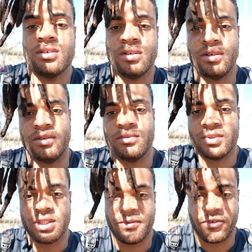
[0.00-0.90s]
Yo,
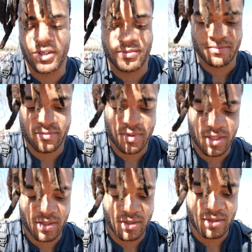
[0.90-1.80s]
what's up, fam?
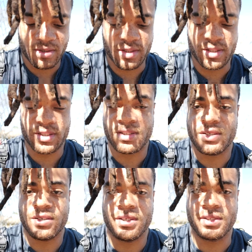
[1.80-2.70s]
This
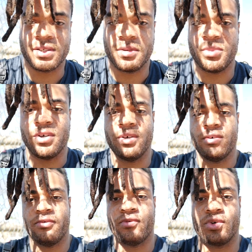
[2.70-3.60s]
is gonna be
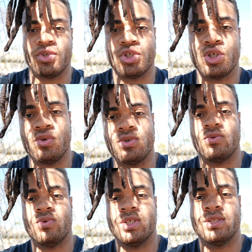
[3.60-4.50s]
for the
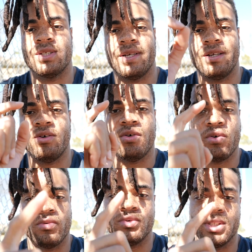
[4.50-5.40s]
chosen ones and
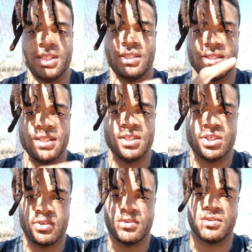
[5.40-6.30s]
only the
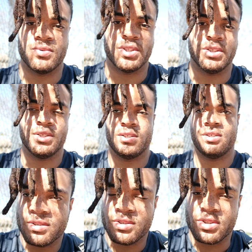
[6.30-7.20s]
chosen ones.
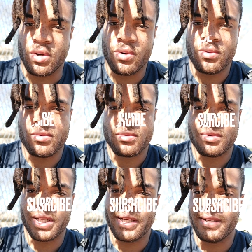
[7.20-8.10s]
Don't
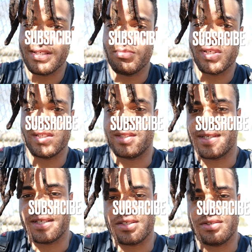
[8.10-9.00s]
let anybody
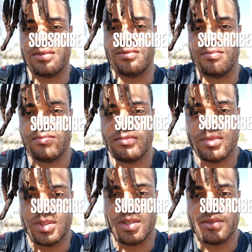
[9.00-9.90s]
test you.
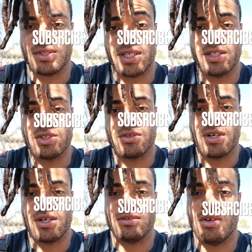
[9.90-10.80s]
Stand your
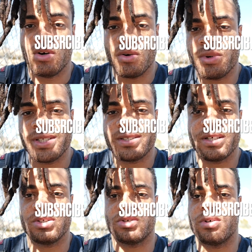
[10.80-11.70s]
ground. Always
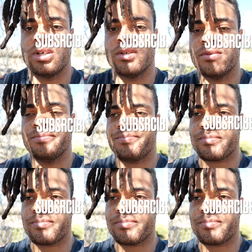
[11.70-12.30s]
stand your ground.